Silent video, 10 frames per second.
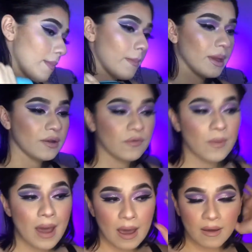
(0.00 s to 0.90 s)
But if you
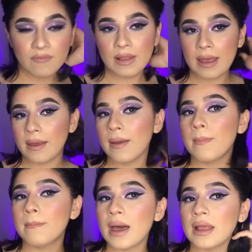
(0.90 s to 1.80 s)
have like
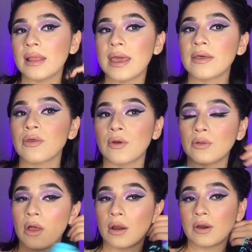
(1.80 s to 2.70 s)
my length or
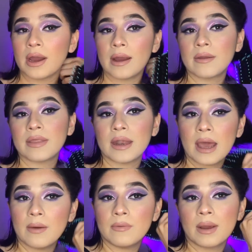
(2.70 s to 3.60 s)
longer hair, then
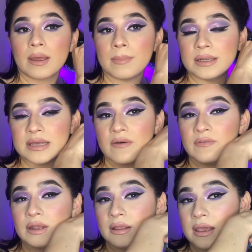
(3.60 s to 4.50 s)
I would recommend
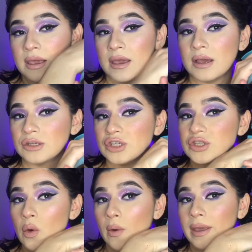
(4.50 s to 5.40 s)
definitely just
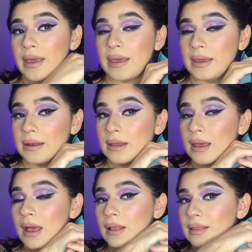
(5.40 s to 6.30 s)
going in
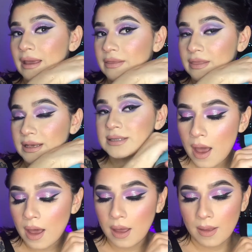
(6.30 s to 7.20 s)
like this.
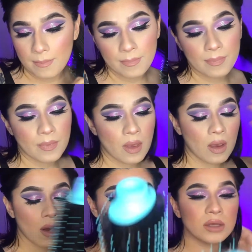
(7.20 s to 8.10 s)

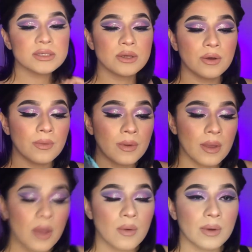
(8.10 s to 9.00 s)
Also,
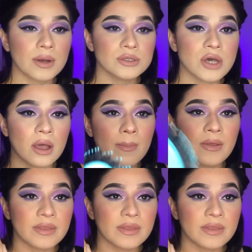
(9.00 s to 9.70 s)
we're gonna talk about the